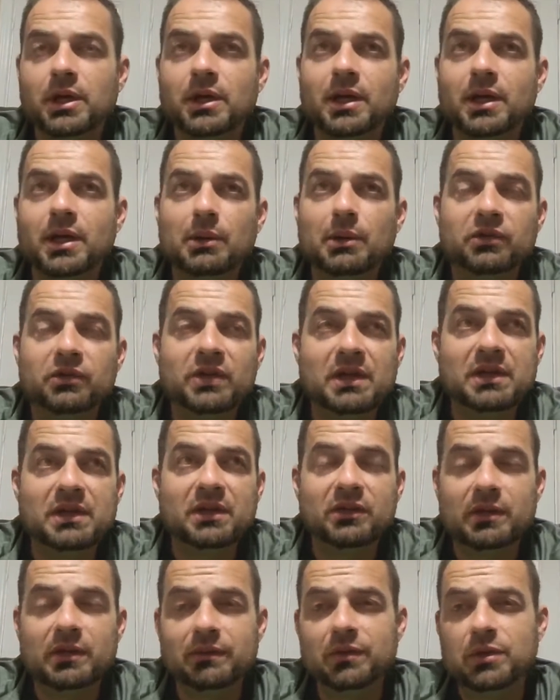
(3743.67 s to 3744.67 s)
I will say
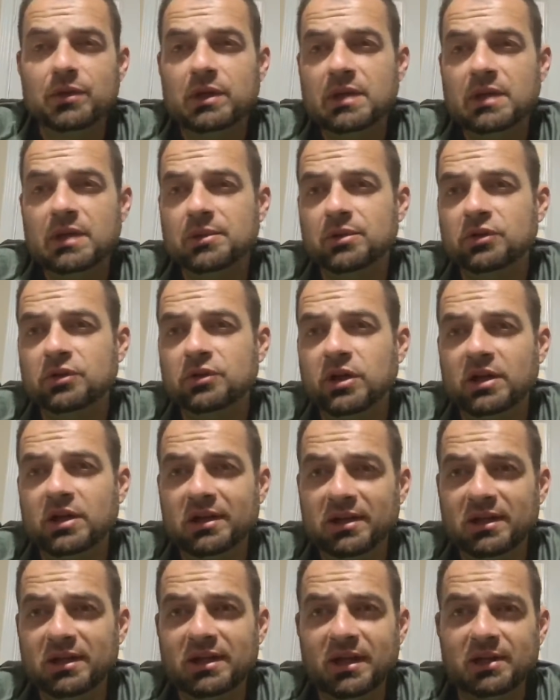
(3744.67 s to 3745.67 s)
this, if you keep your dog in
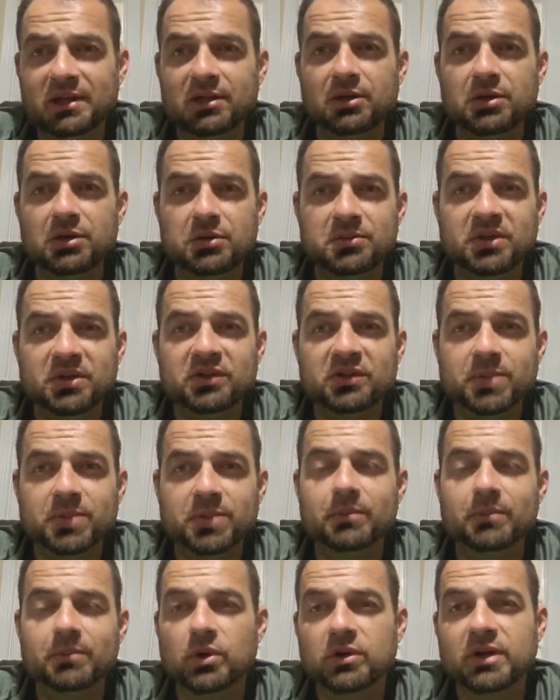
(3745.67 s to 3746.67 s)
the kennel, you must
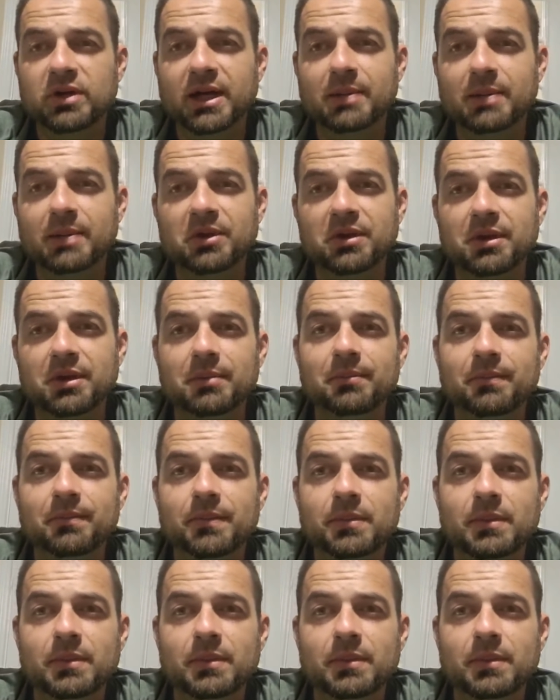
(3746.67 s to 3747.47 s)
spend more time with him.